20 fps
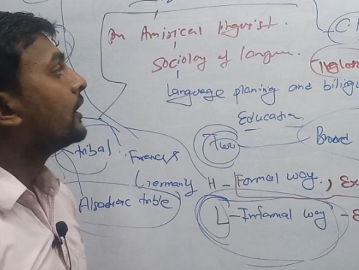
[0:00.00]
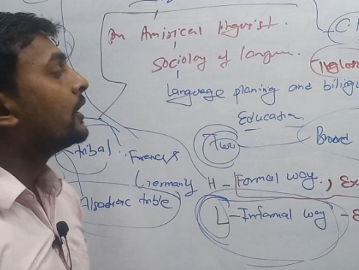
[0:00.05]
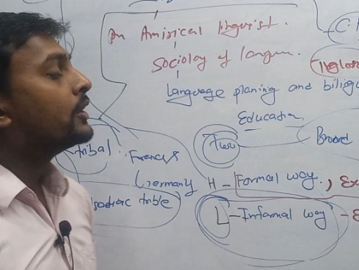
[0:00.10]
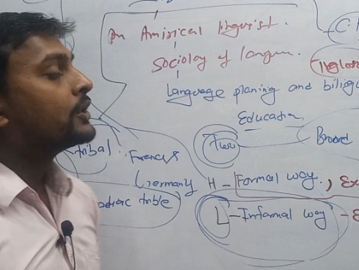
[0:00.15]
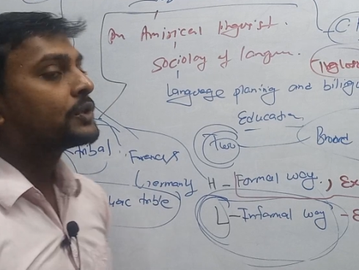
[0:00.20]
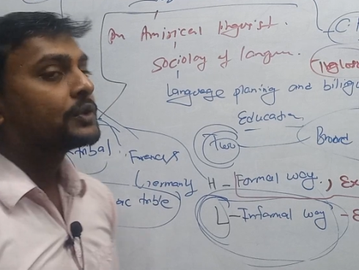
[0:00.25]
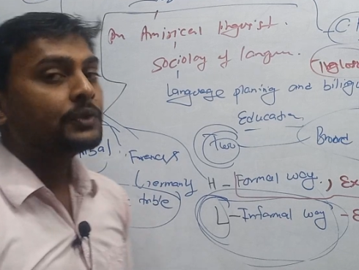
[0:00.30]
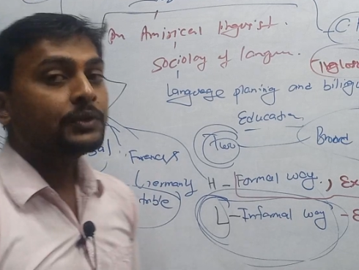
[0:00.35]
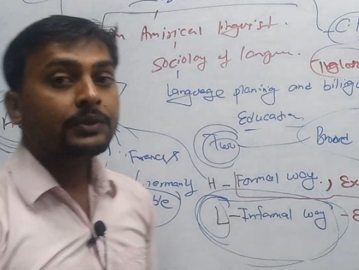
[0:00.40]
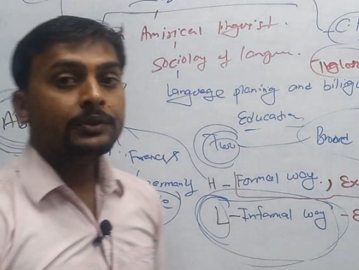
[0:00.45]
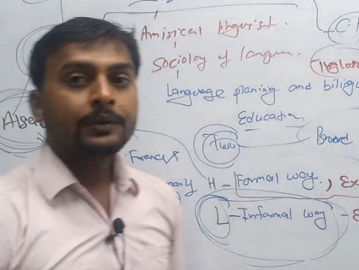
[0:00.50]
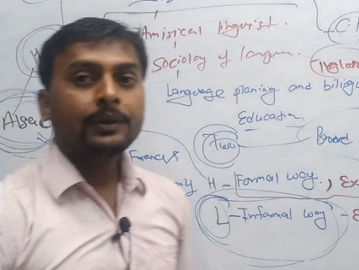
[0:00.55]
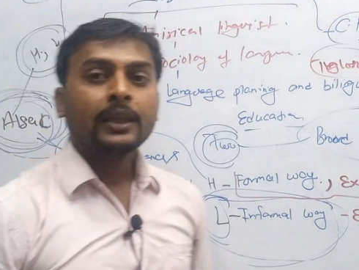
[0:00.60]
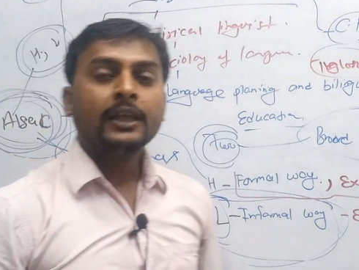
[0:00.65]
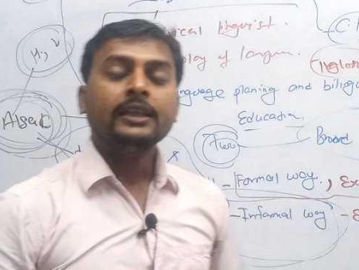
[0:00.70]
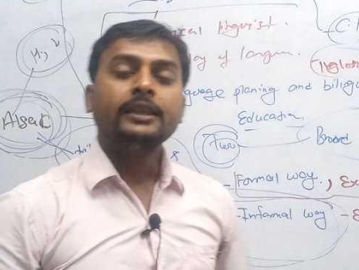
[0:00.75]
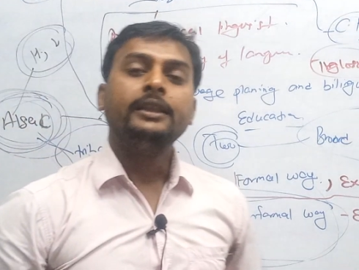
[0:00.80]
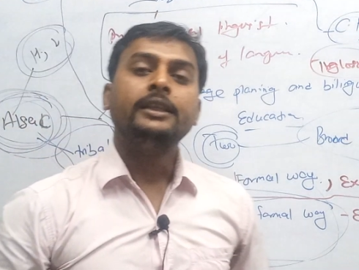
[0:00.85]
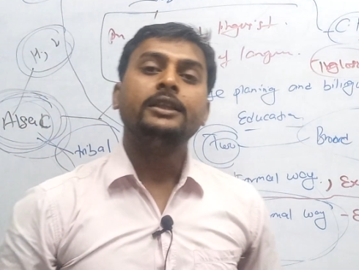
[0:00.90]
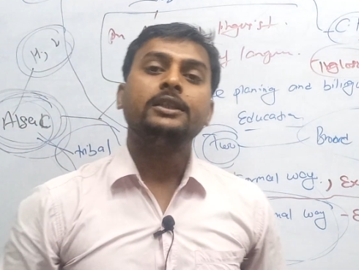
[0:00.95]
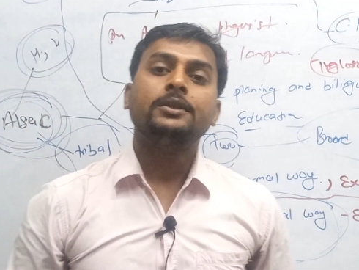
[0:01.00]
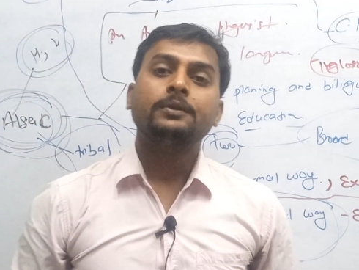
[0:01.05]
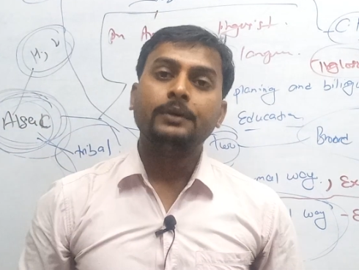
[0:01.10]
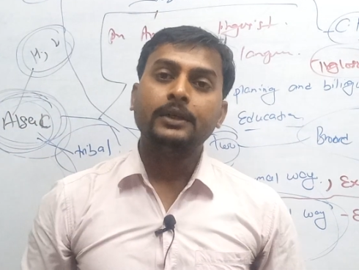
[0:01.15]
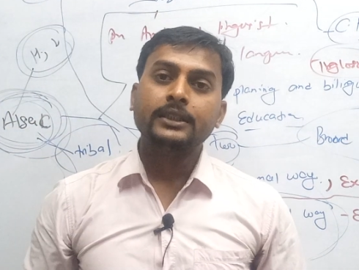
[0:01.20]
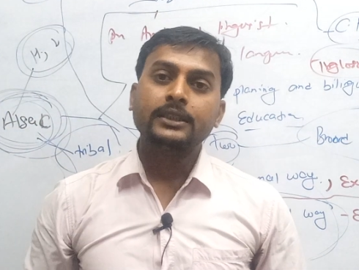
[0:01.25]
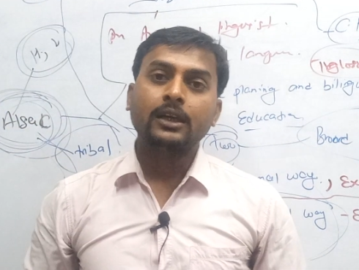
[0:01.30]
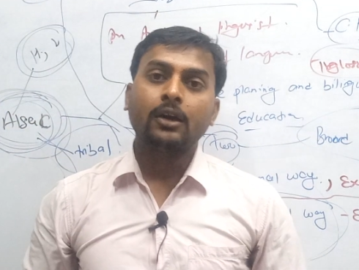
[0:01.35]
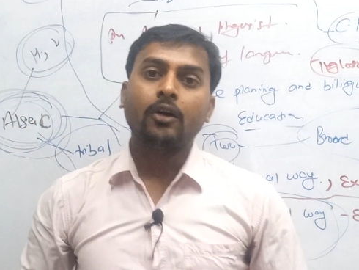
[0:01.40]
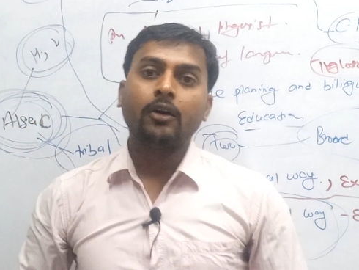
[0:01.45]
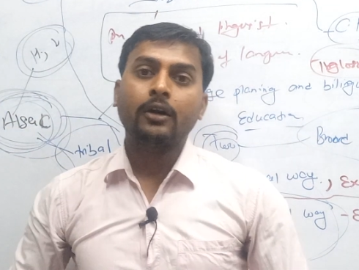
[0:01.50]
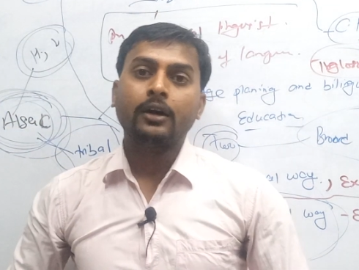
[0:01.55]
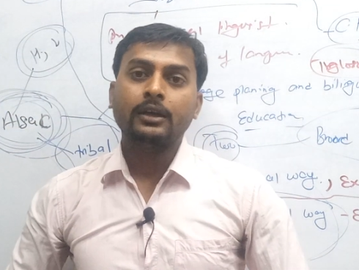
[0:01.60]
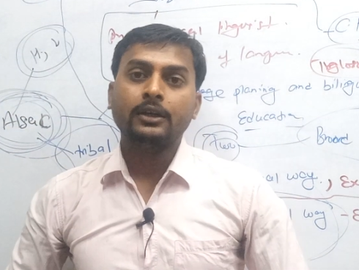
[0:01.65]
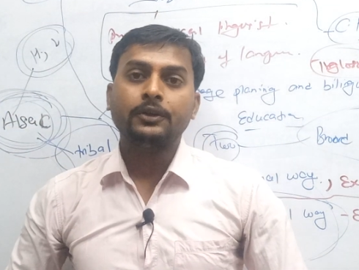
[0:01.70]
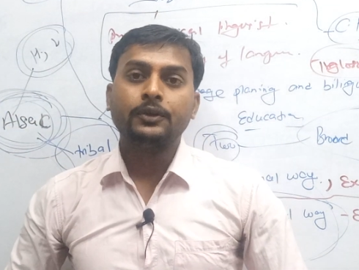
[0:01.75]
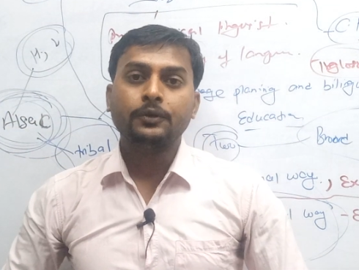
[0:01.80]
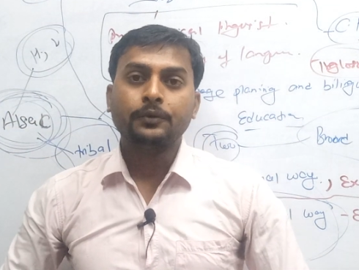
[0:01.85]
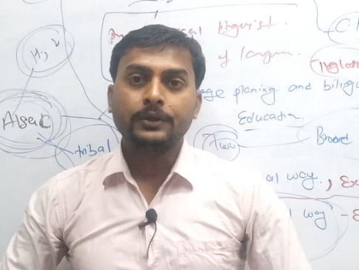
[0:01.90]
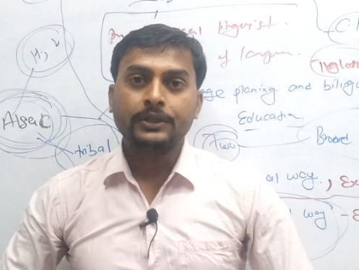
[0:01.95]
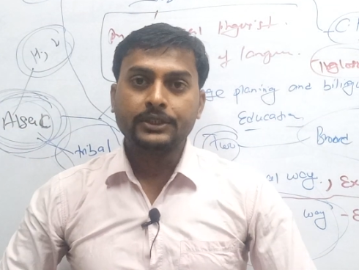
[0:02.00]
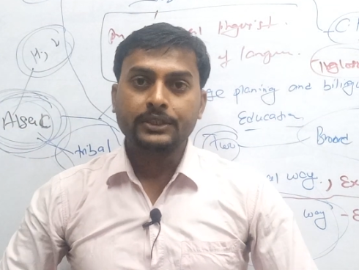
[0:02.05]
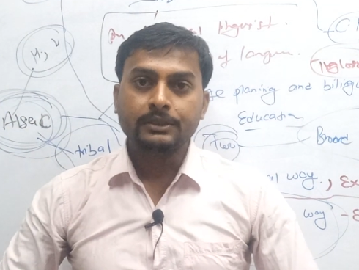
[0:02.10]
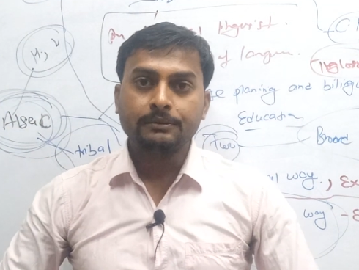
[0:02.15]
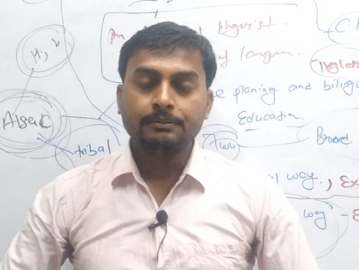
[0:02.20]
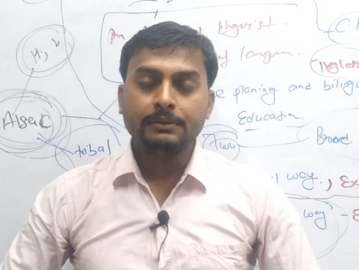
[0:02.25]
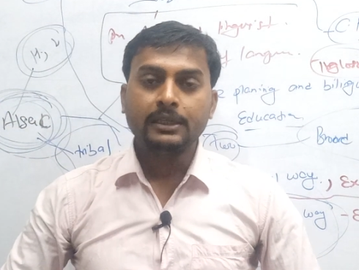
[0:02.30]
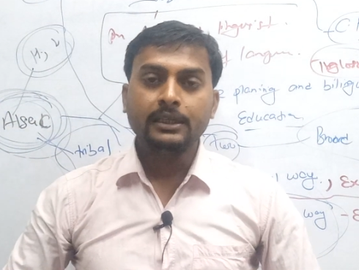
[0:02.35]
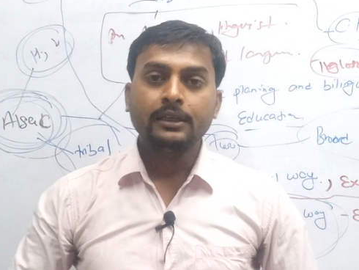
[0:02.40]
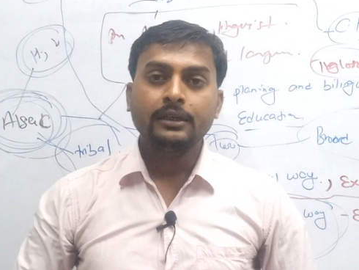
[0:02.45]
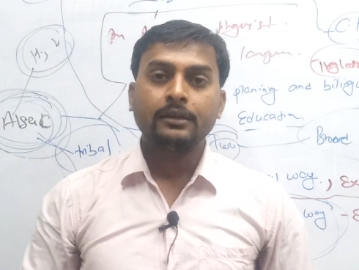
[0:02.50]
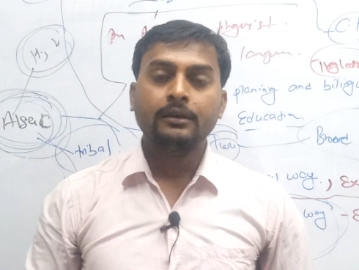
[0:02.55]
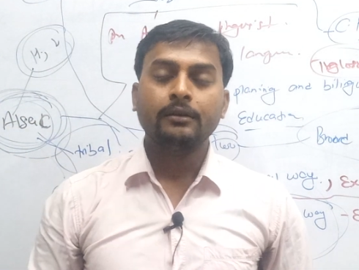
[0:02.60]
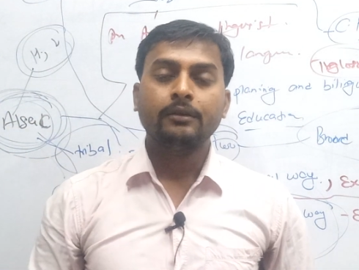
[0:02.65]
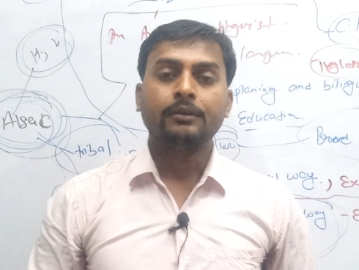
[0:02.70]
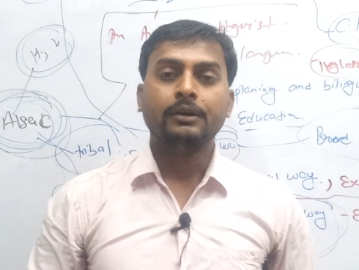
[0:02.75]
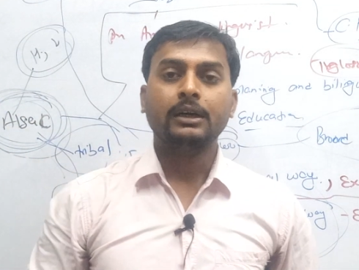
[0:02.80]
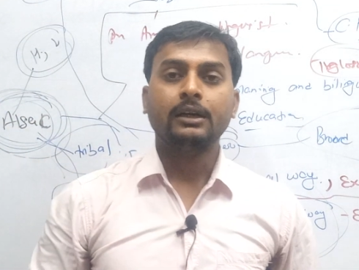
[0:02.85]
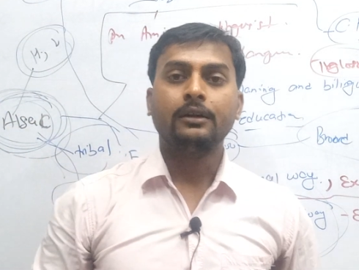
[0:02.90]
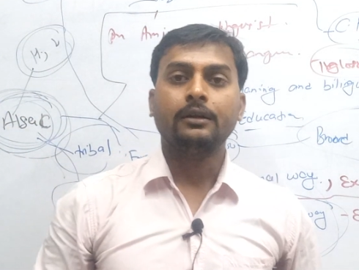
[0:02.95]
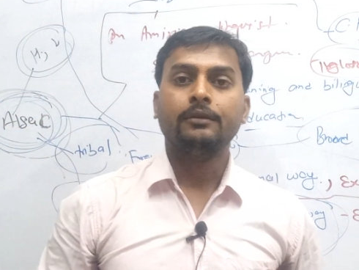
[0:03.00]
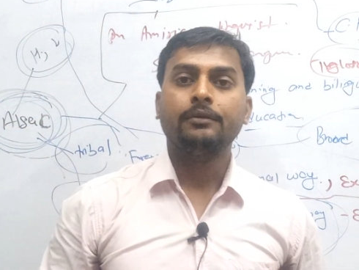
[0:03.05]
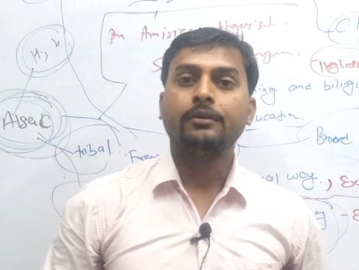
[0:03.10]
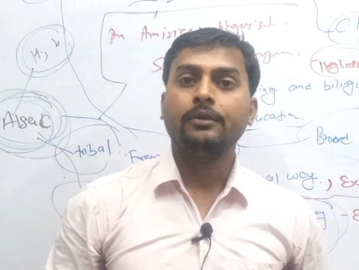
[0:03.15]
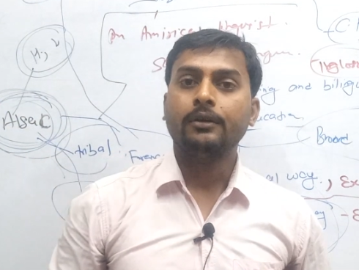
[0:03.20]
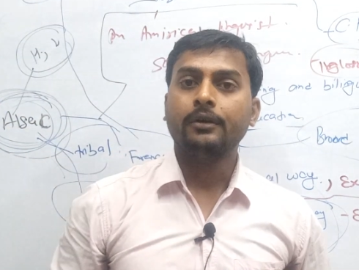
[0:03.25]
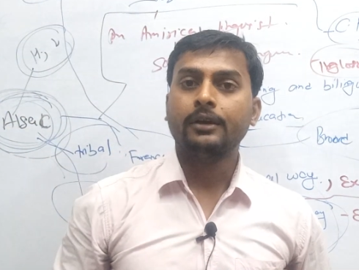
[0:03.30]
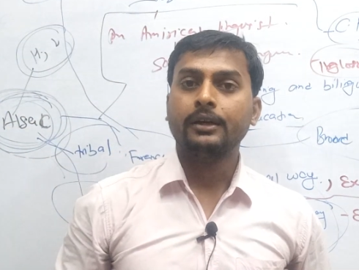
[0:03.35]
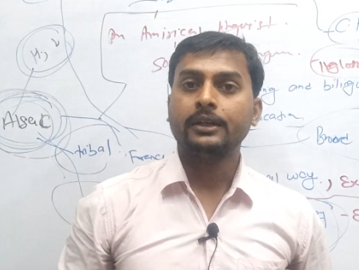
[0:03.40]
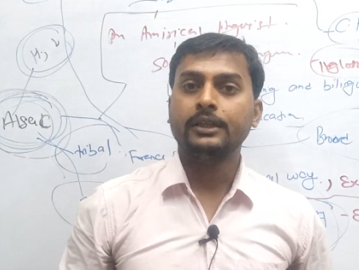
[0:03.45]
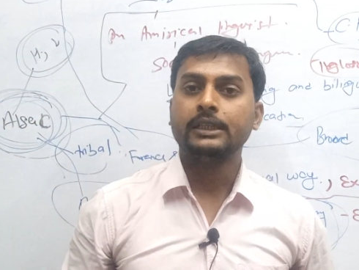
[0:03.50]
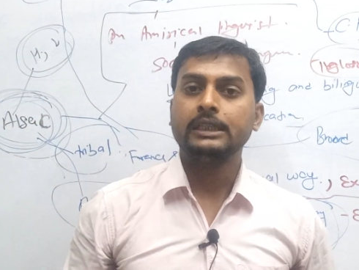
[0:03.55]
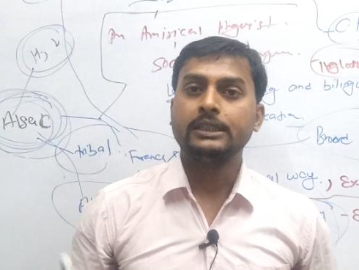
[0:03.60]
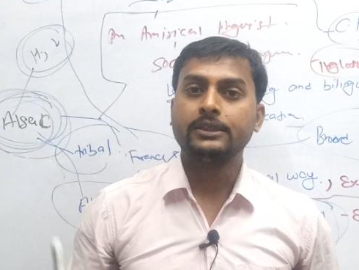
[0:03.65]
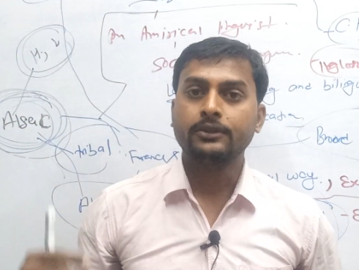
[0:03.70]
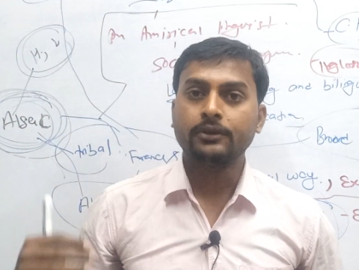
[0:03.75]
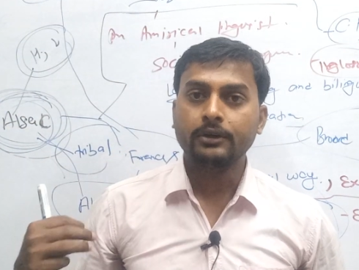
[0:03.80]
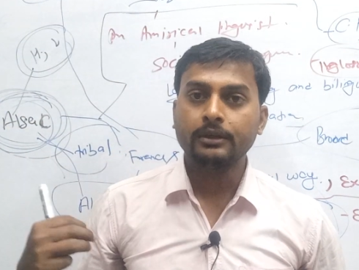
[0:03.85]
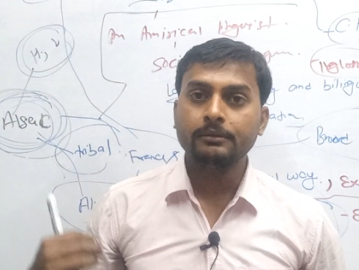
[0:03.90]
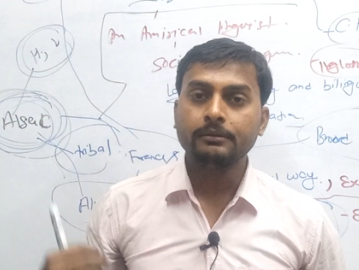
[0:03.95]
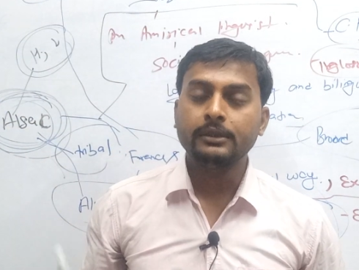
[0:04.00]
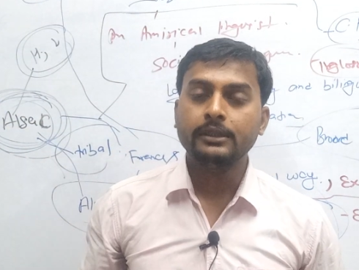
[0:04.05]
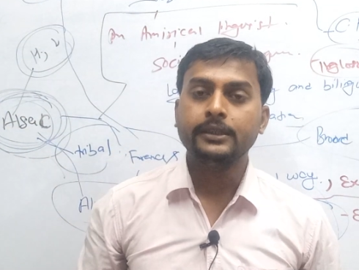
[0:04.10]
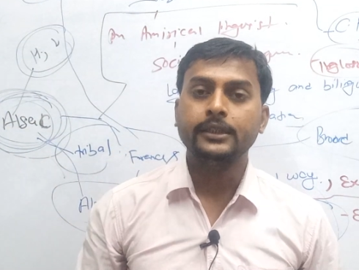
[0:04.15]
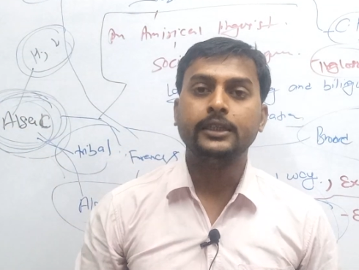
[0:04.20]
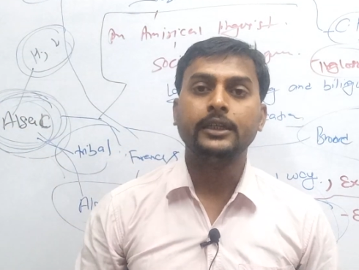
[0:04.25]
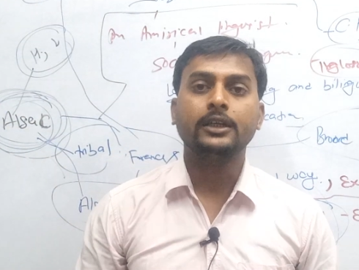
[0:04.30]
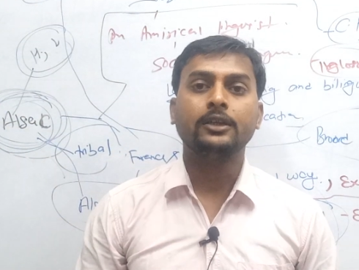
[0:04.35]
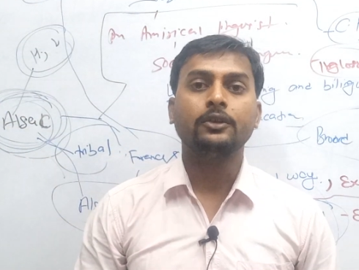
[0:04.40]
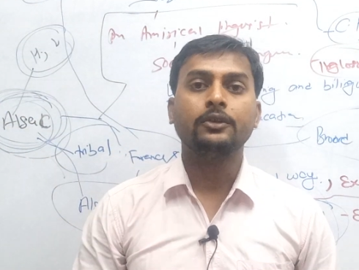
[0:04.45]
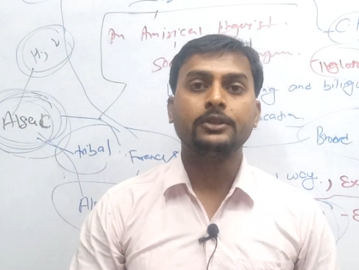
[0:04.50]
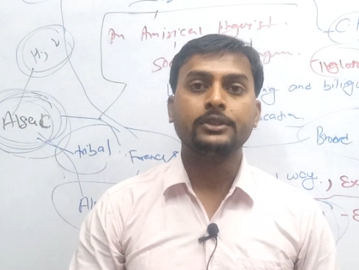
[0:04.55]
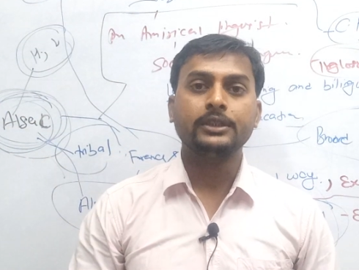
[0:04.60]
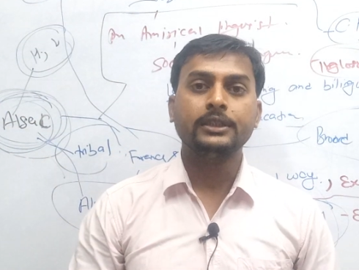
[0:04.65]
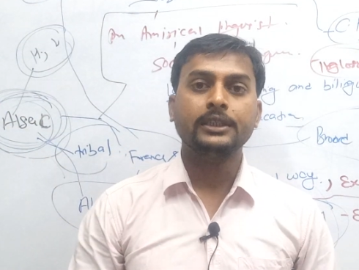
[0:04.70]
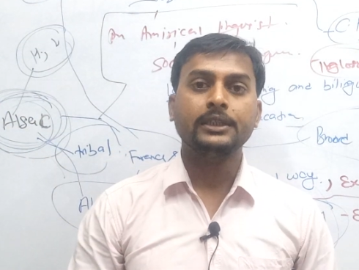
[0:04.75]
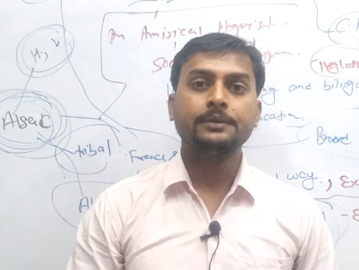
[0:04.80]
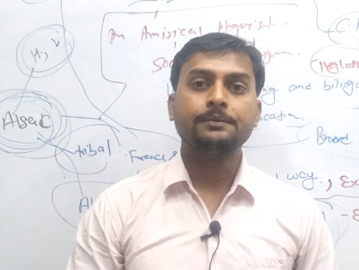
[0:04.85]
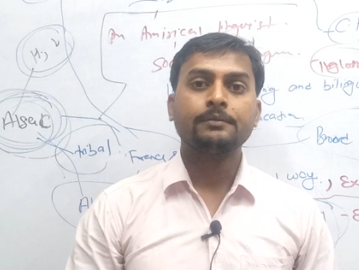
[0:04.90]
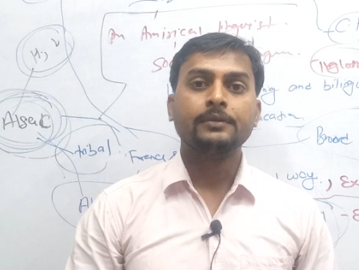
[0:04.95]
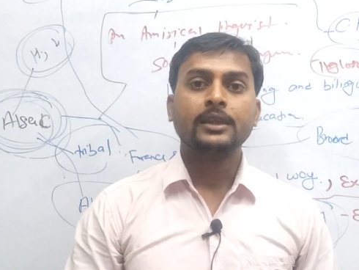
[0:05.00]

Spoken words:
So this was all towards me for this term diglossia.